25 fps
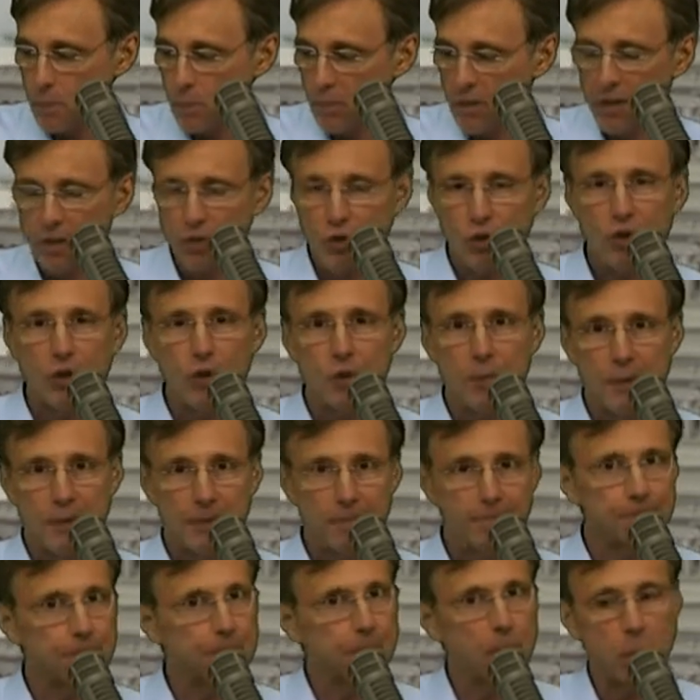Excuse me.
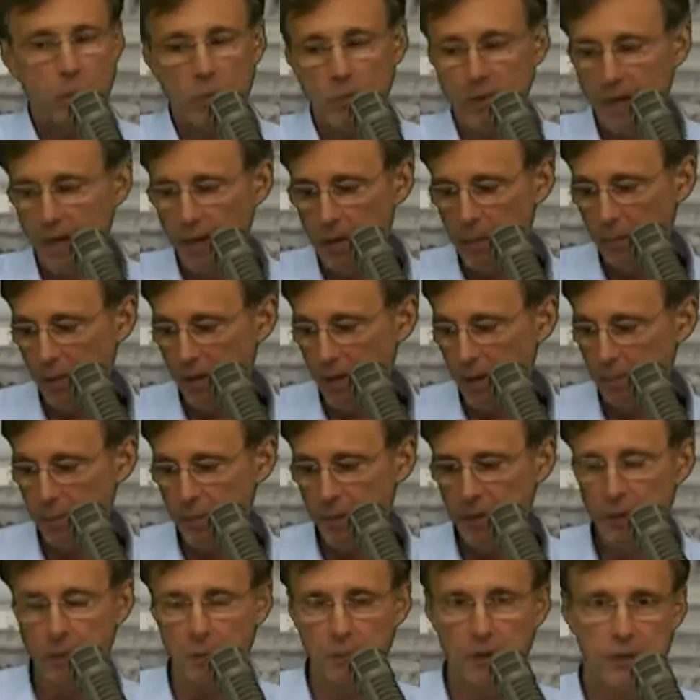Had a bite of
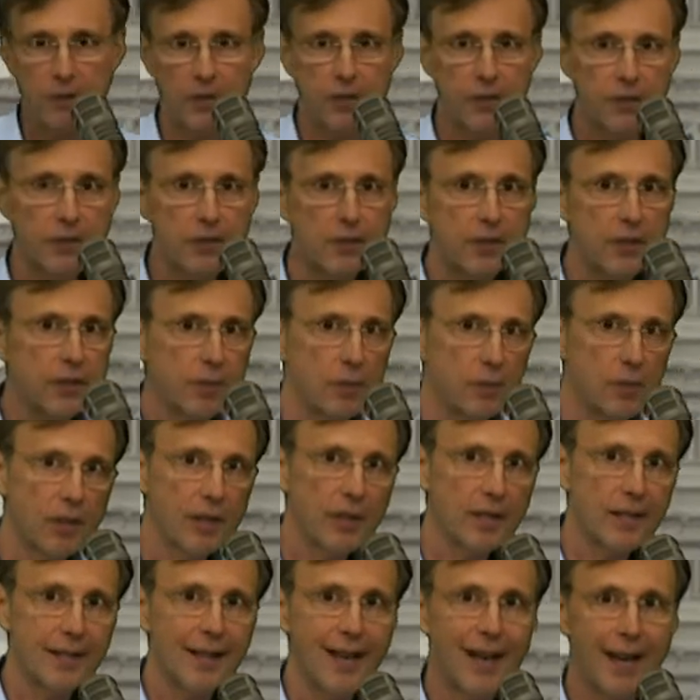peanut butter there during the
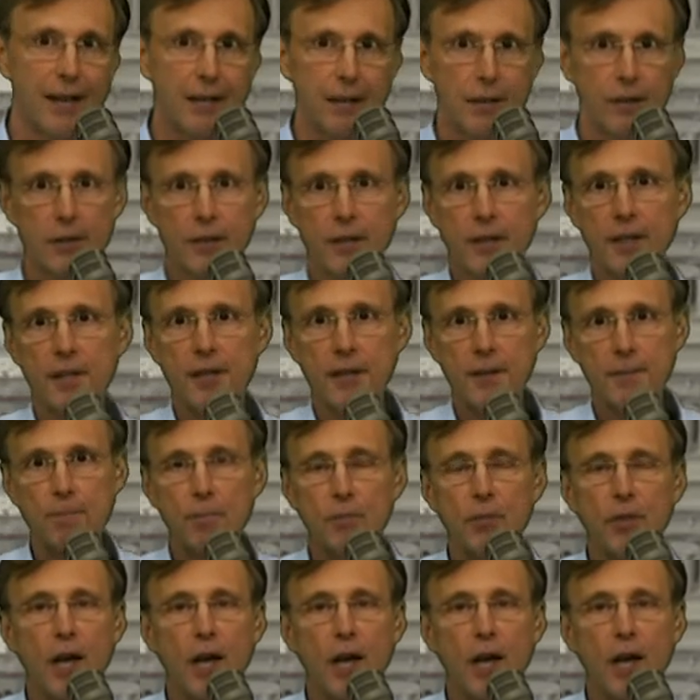break. Not a good idea.